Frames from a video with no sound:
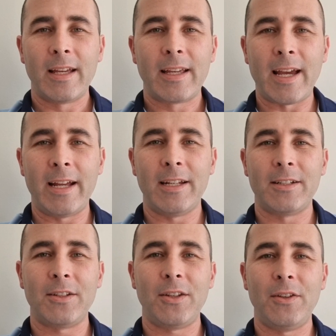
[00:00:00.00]

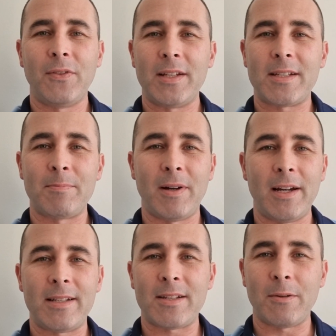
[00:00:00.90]
Kaitlin, you've
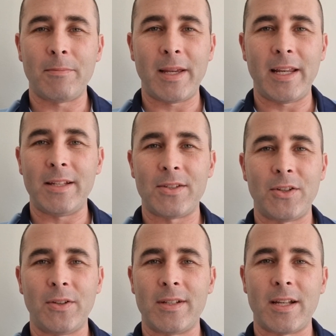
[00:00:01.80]
inspired so many
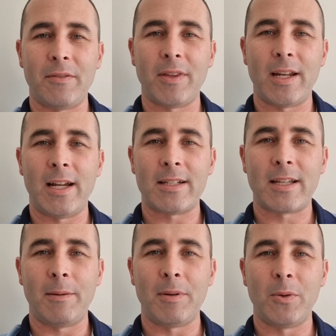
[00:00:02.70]
students over the
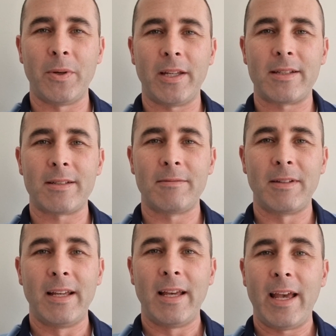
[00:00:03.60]
last couple of weeks,
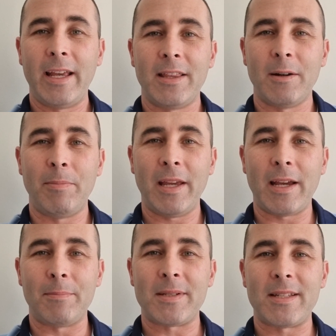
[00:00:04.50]
either to
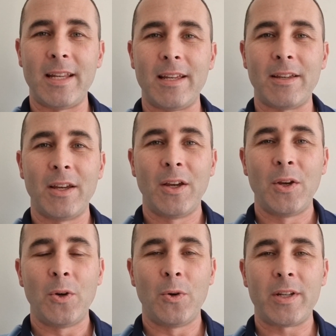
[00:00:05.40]
pick up a stick
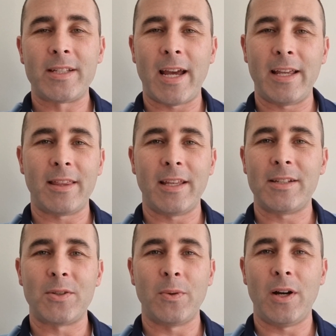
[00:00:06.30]
or to take
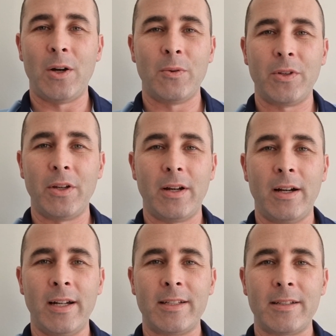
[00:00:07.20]
things to a whole new
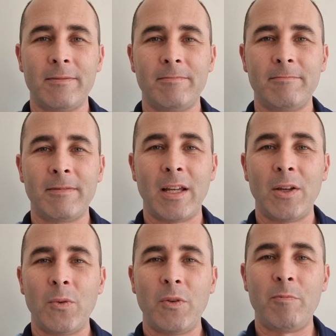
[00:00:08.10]
height.
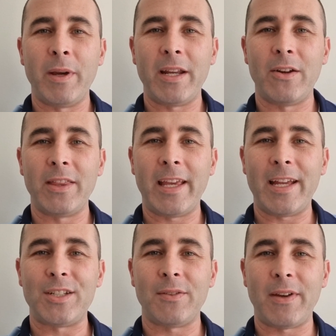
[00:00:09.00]
We've been on the
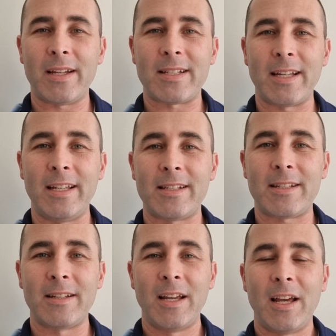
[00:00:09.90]
edge of our
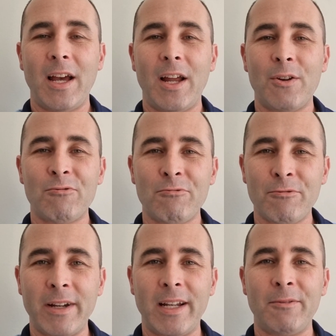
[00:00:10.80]
seats and are
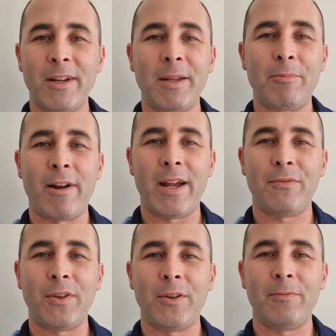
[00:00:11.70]
really, really proud
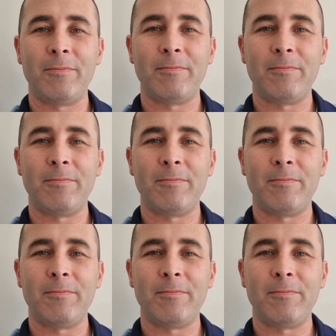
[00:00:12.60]
of you.